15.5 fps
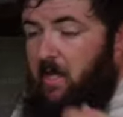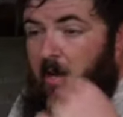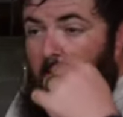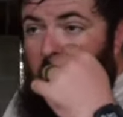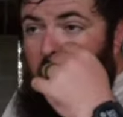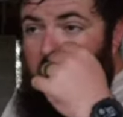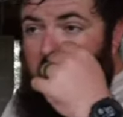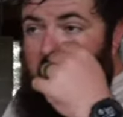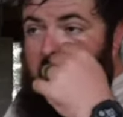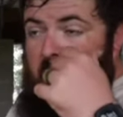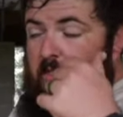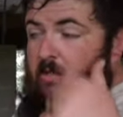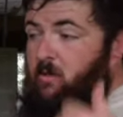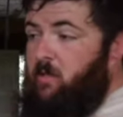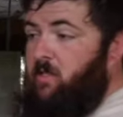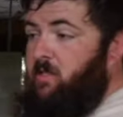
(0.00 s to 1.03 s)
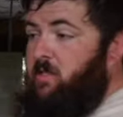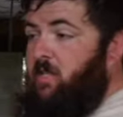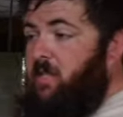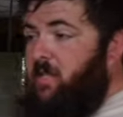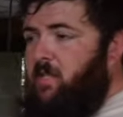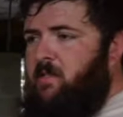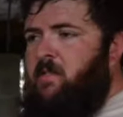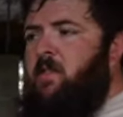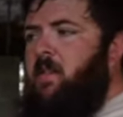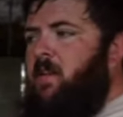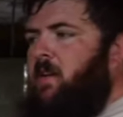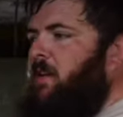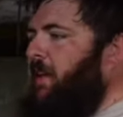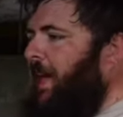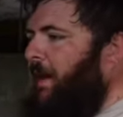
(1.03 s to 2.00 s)
and want to get into it this year, because
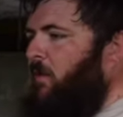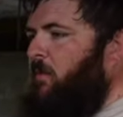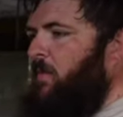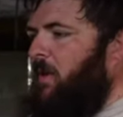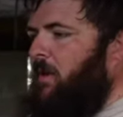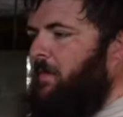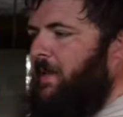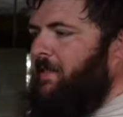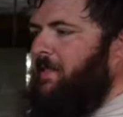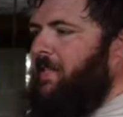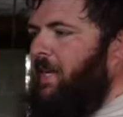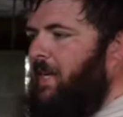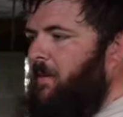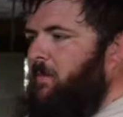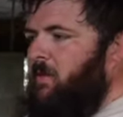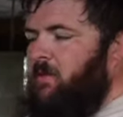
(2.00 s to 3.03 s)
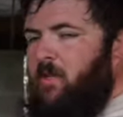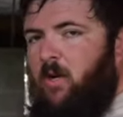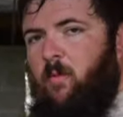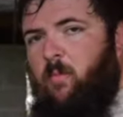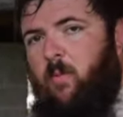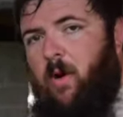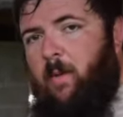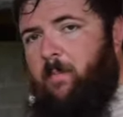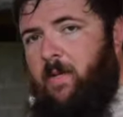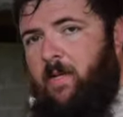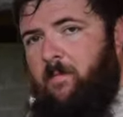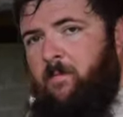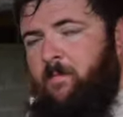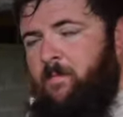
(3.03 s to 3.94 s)
now would be about the time you start prepping.